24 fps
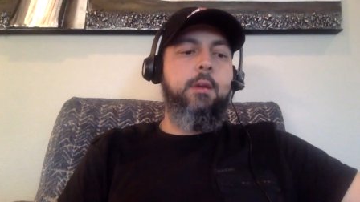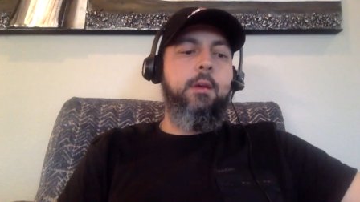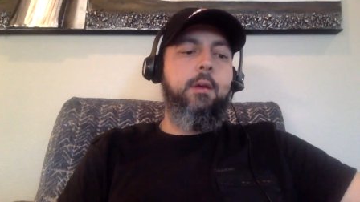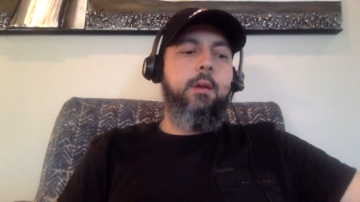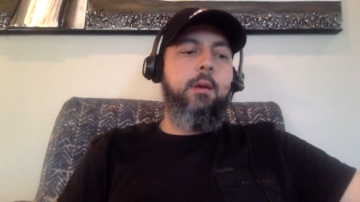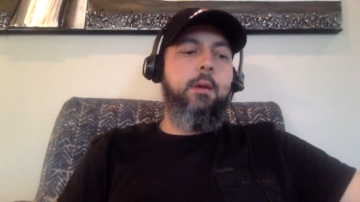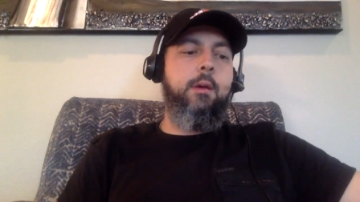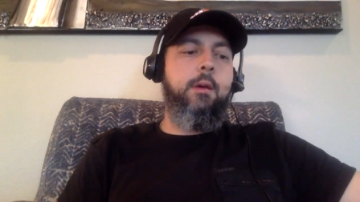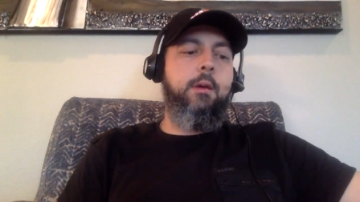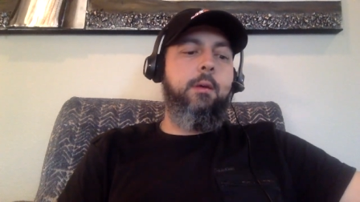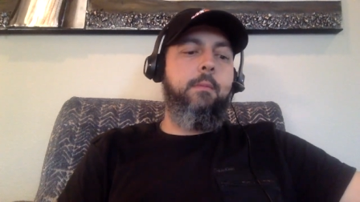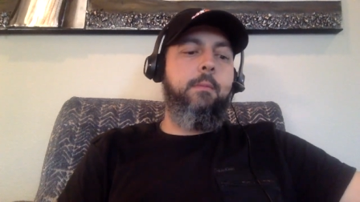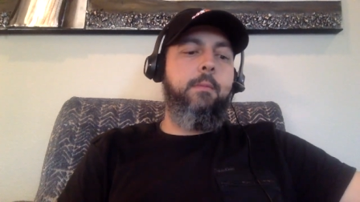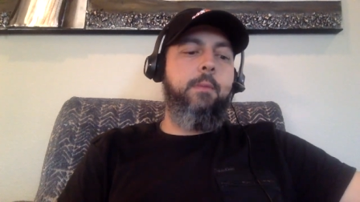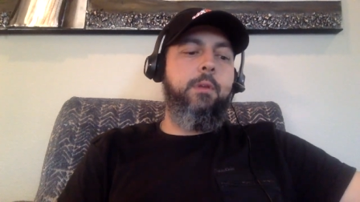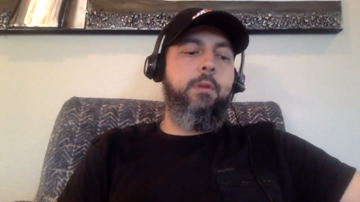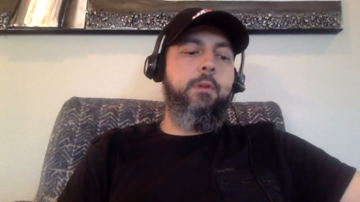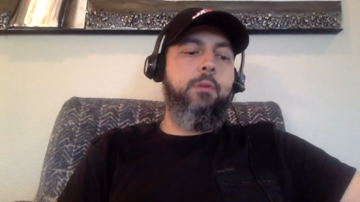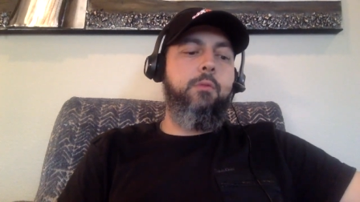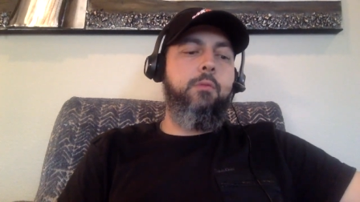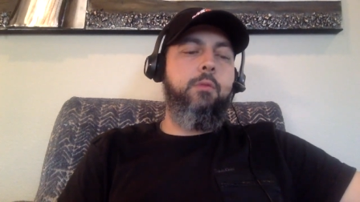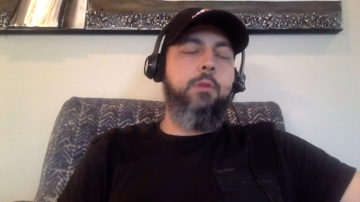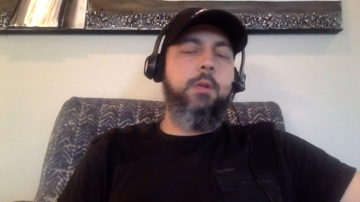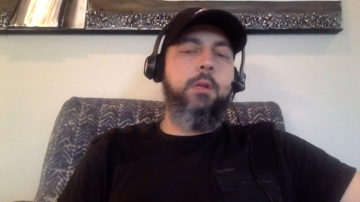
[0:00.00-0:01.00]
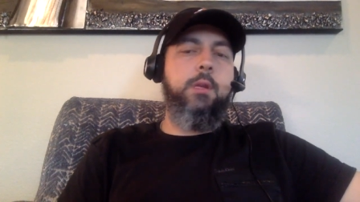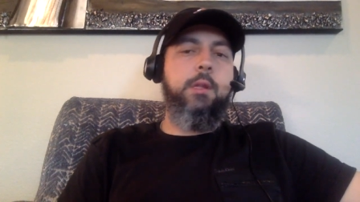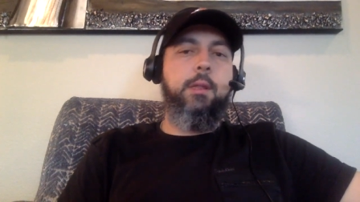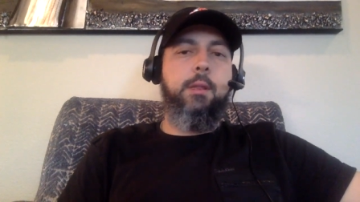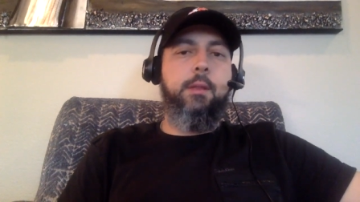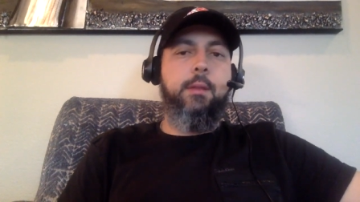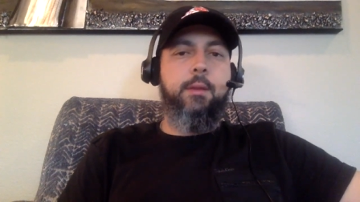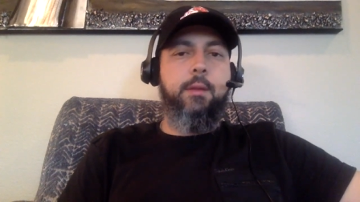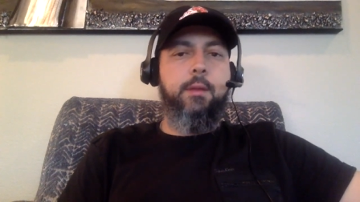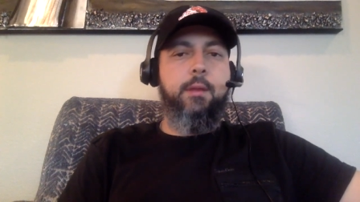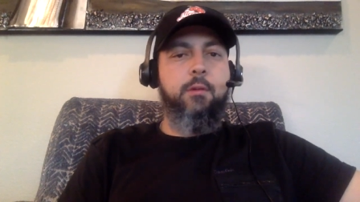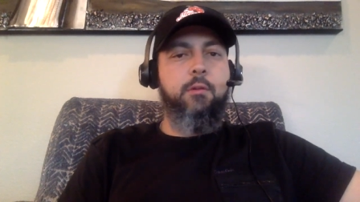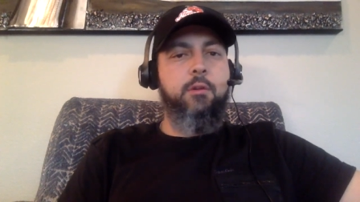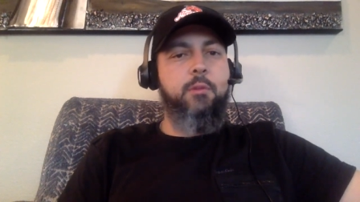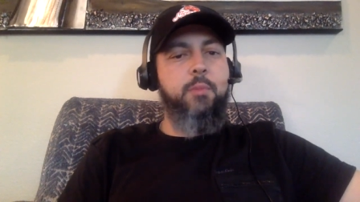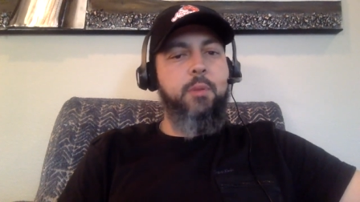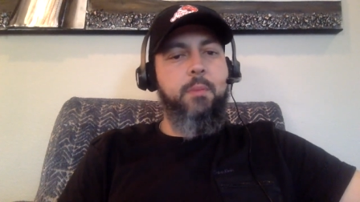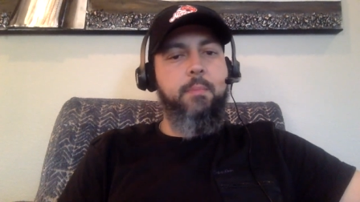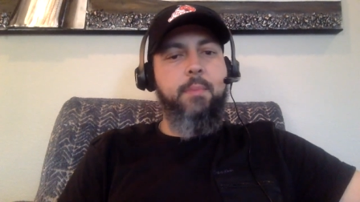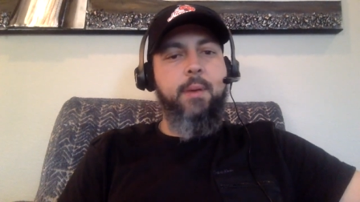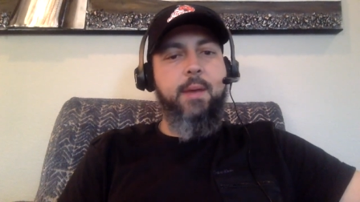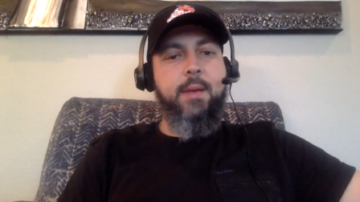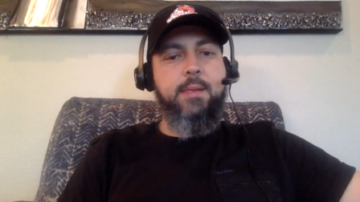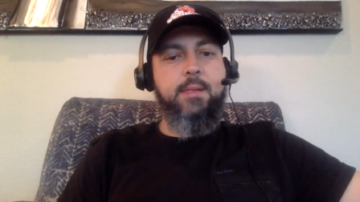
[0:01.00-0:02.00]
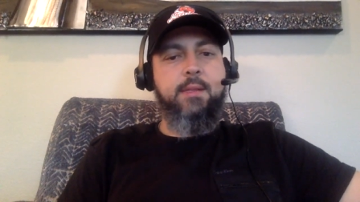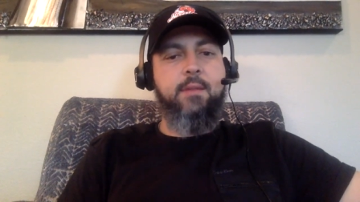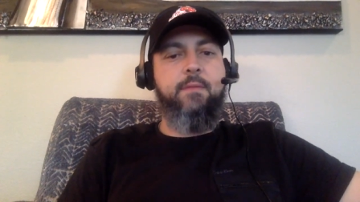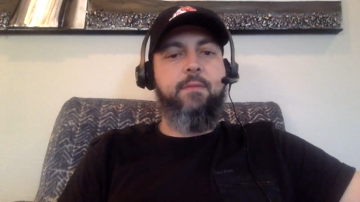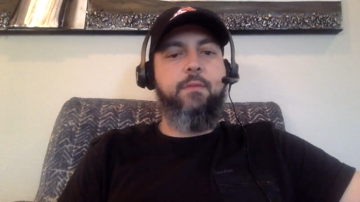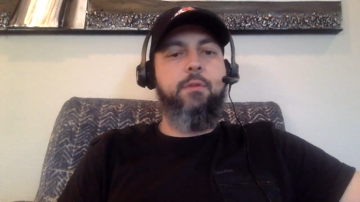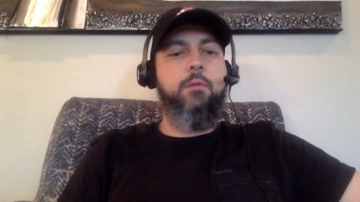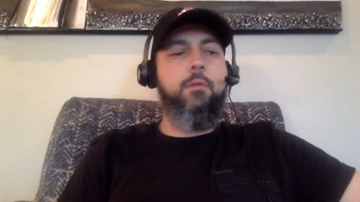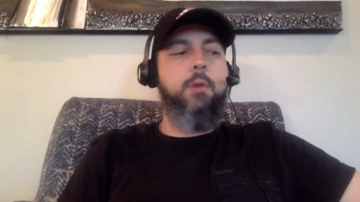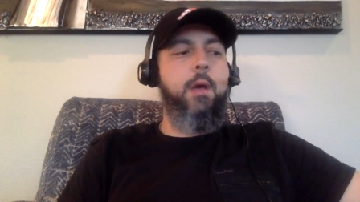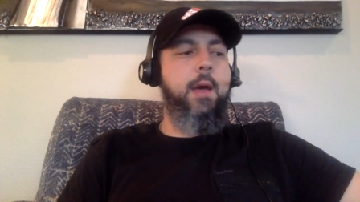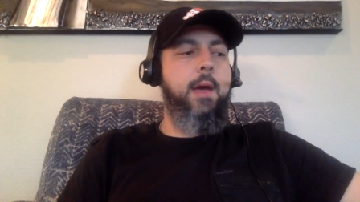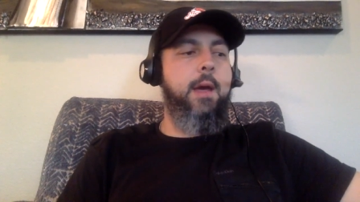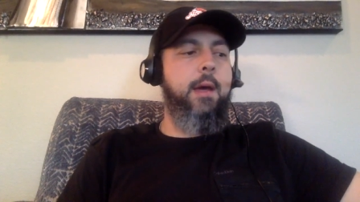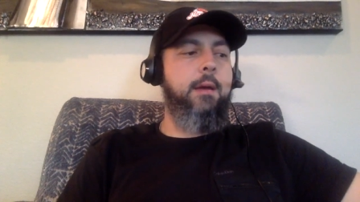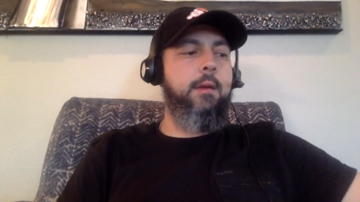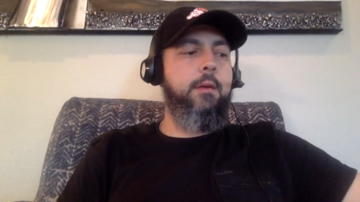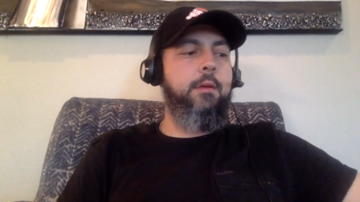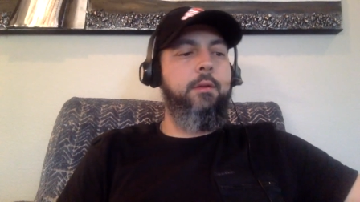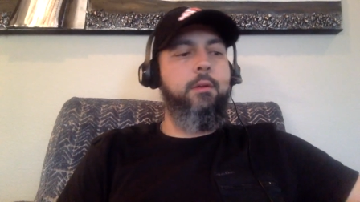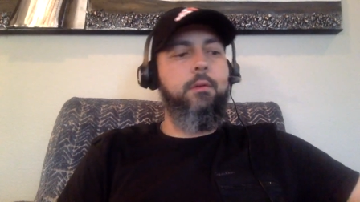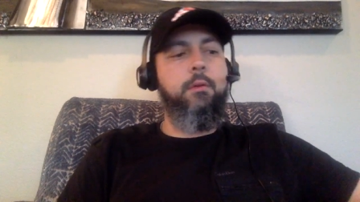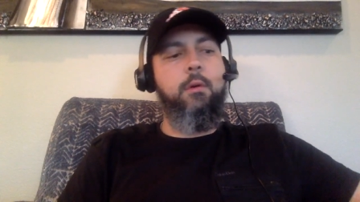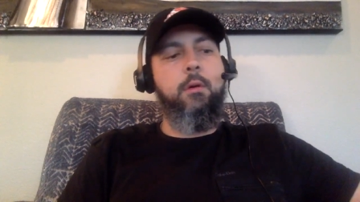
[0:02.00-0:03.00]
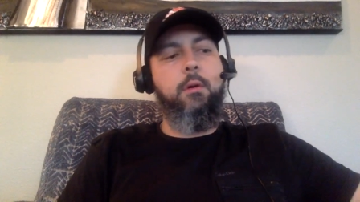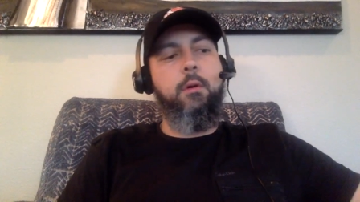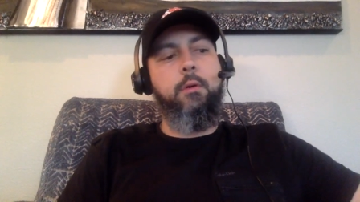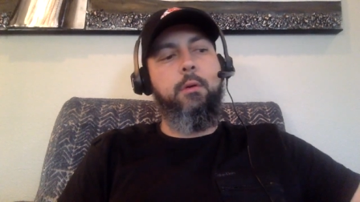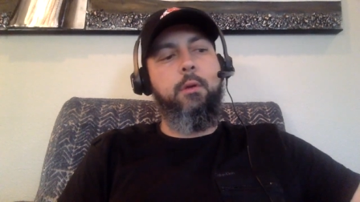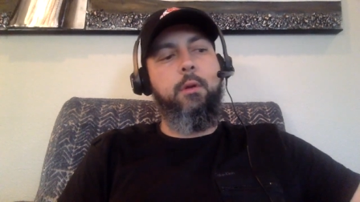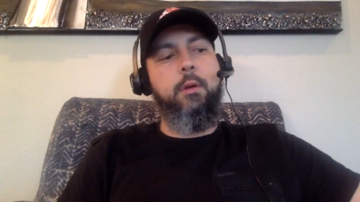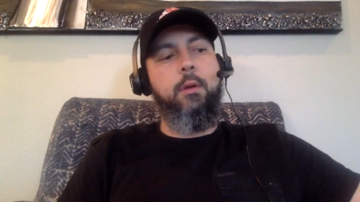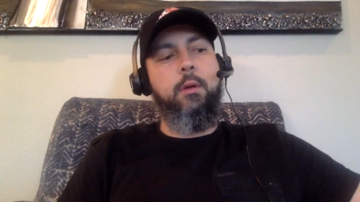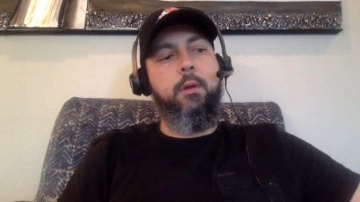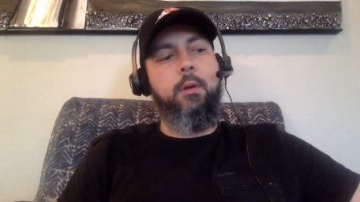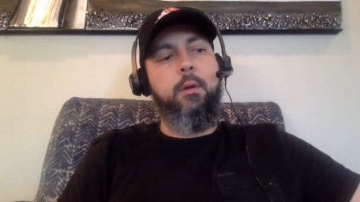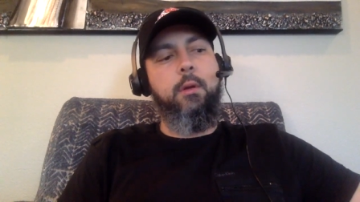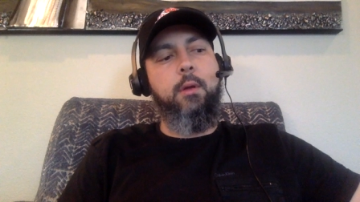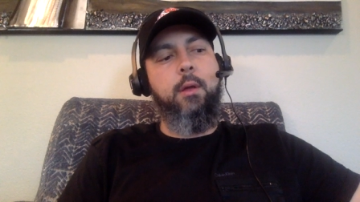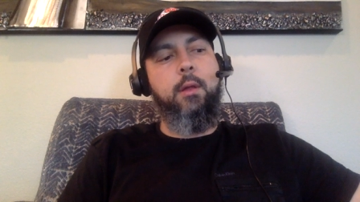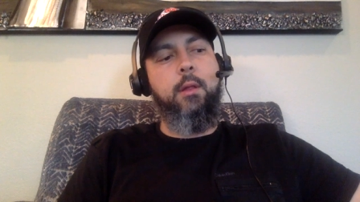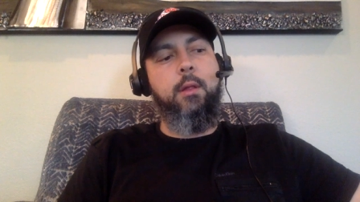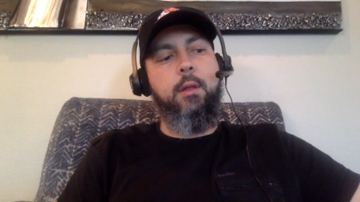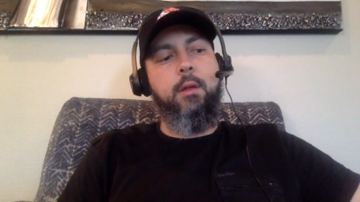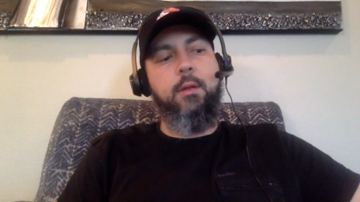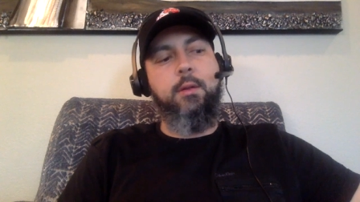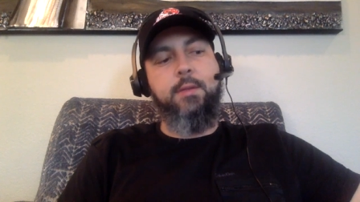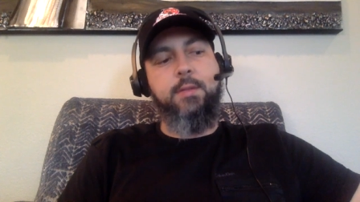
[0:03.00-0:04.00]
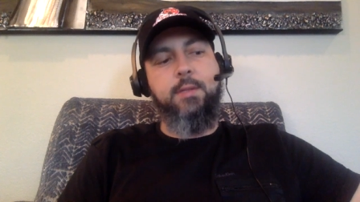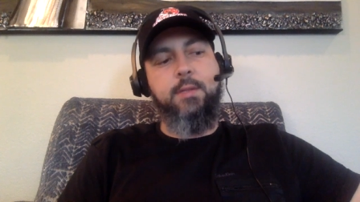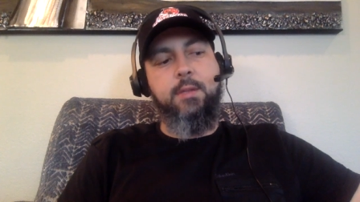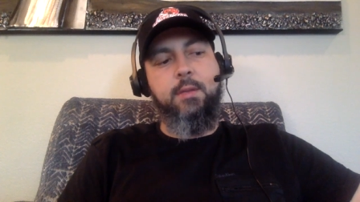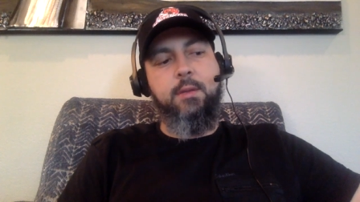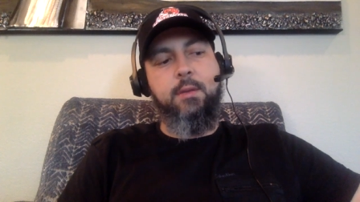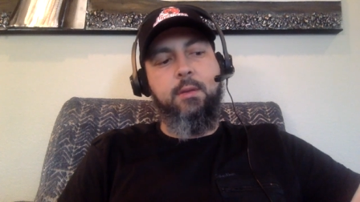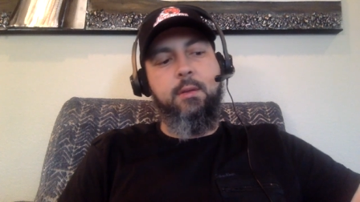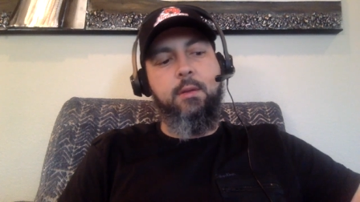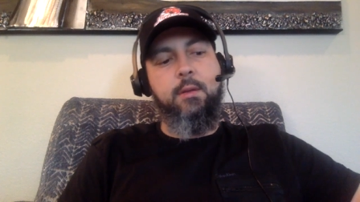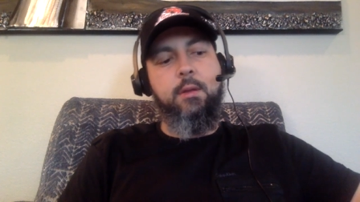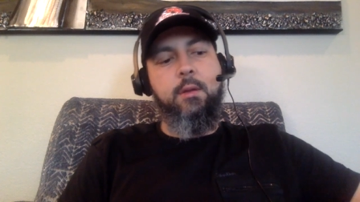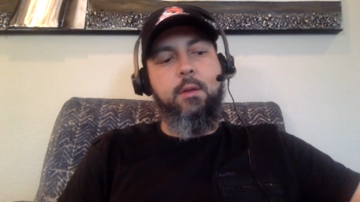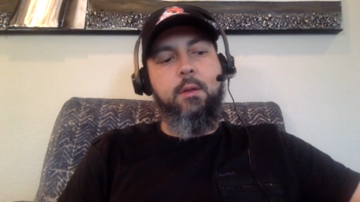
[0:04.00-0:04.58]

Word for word: Um, you would, it would be best if you had your own L L C